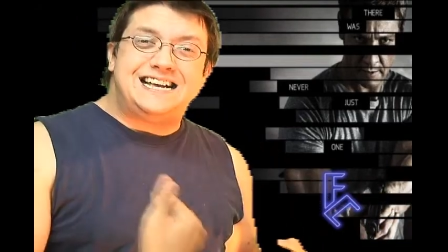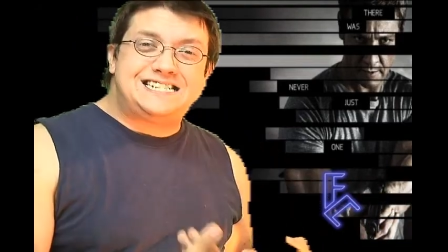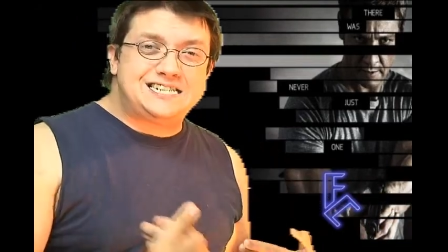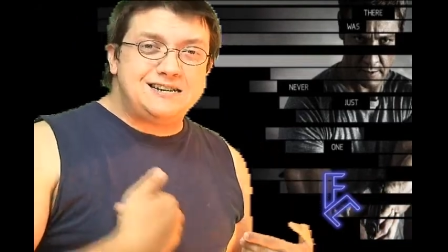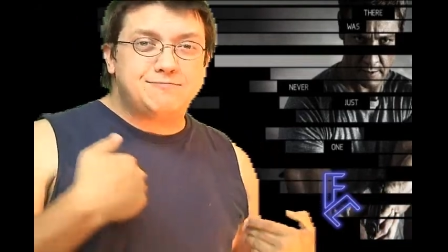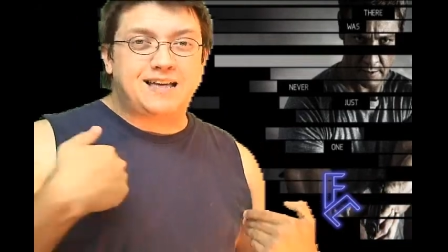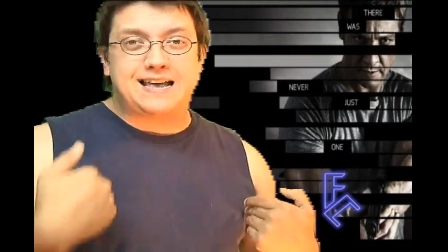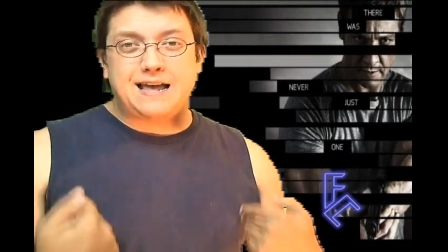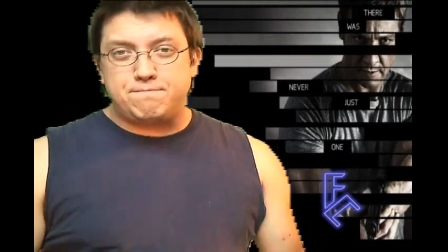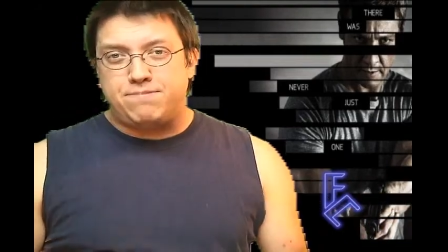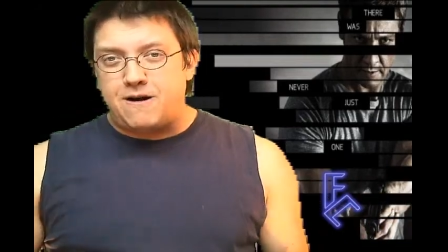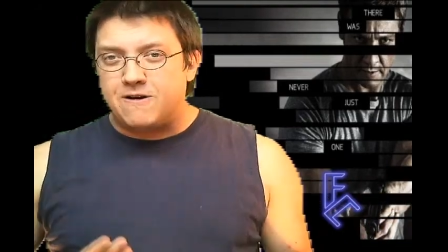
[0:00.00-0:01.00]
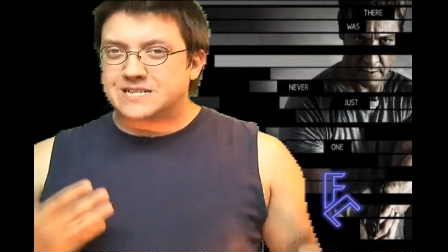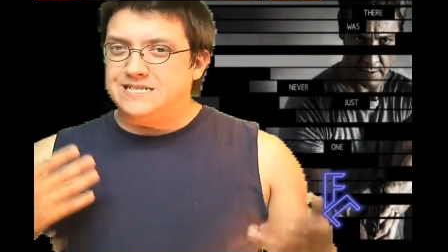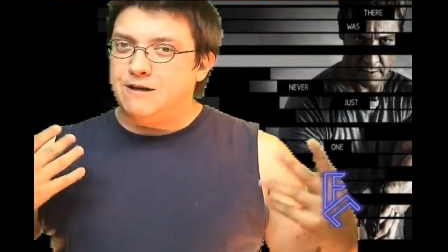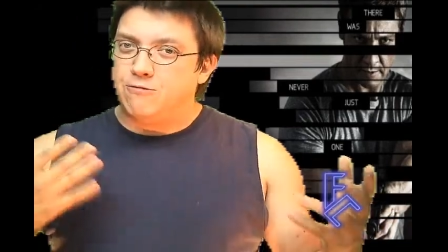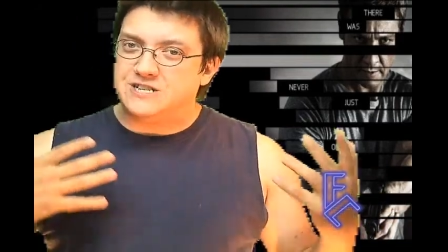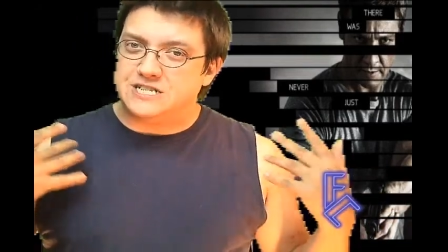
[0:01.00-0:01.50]
it seemed like at parts
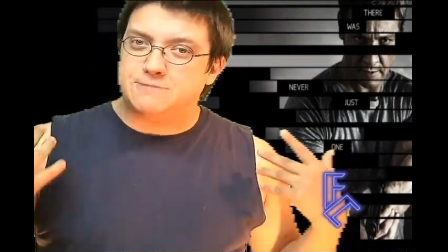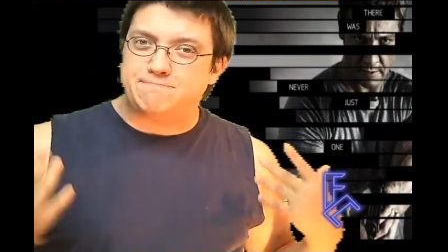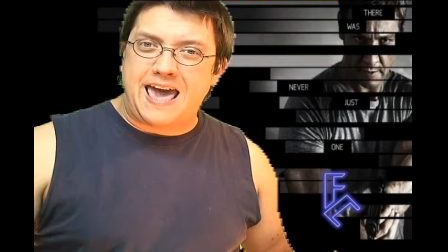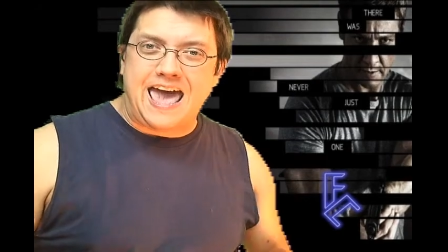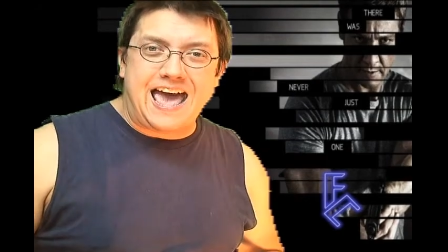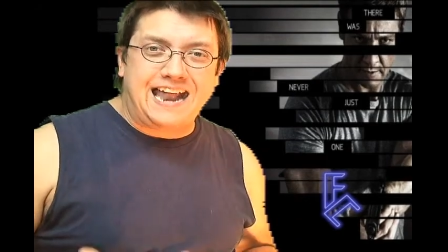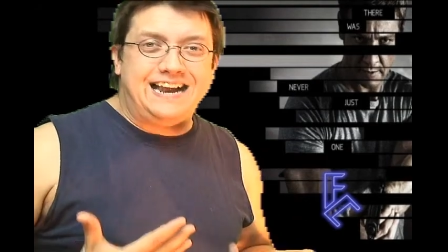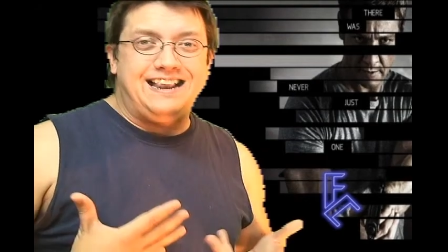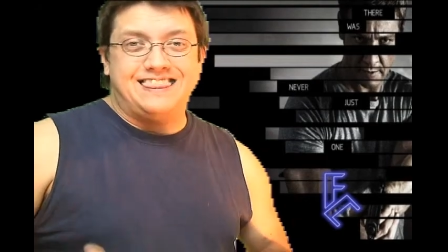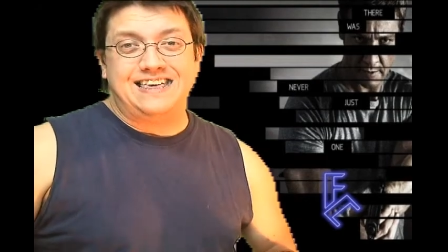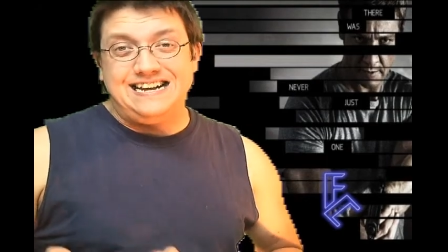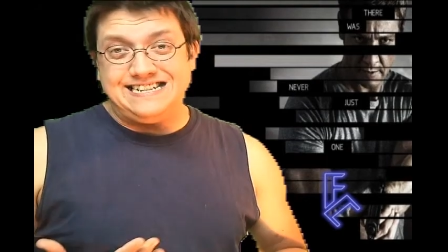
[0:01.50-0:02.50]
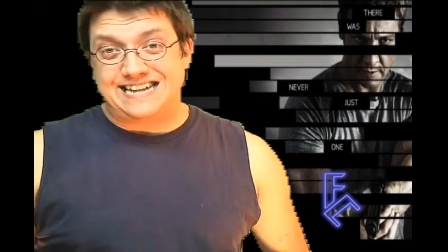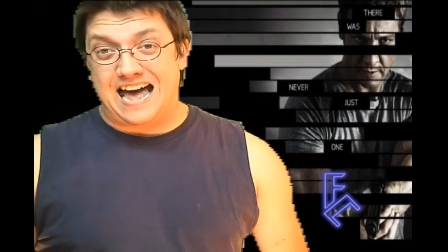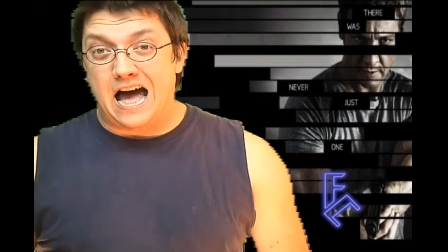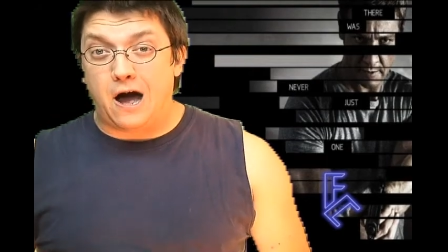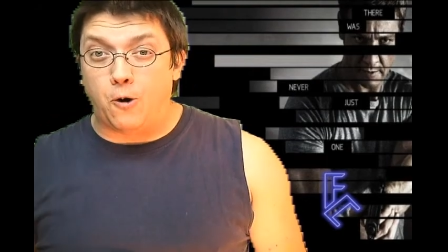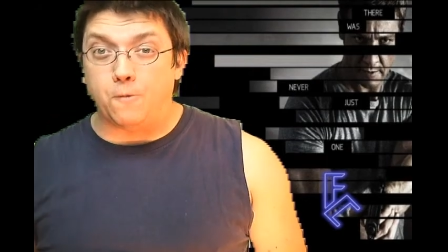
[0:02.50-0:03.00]
they were just padding things
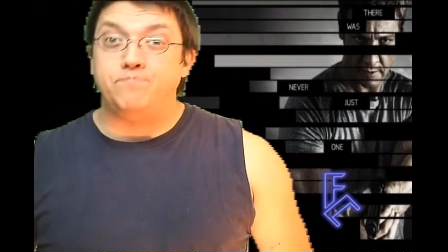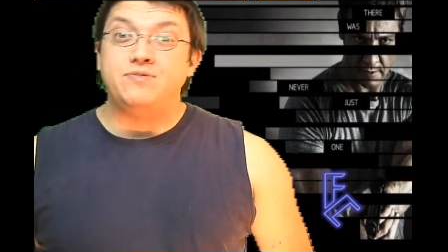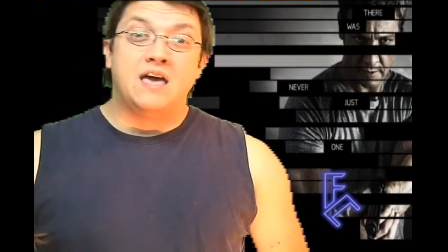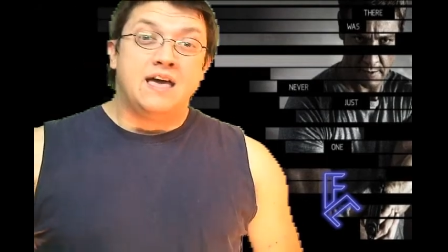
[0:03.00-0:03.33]
out.